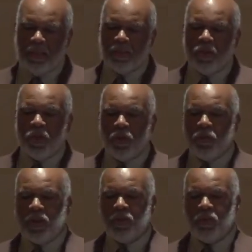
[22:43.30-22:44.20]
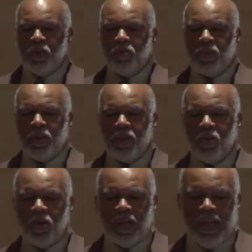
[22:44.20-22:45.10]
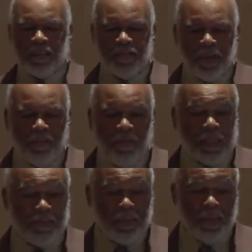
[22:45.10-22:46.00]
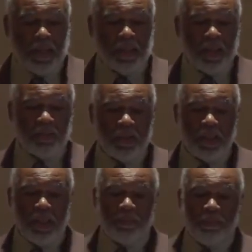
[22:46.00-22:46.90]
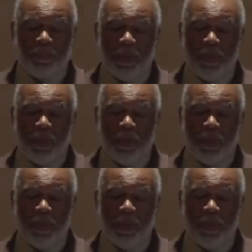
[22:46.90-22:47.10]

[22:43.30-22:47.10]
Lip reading: So, you know, we organize very effectively around the country to get